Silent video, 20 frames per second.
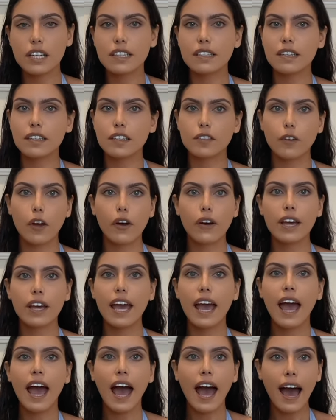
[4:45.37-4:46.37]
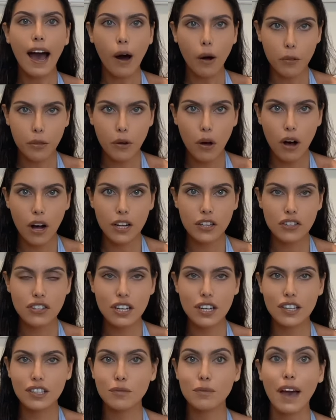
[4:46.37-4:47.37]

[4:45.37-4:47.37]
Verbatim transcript: is very health conscious. We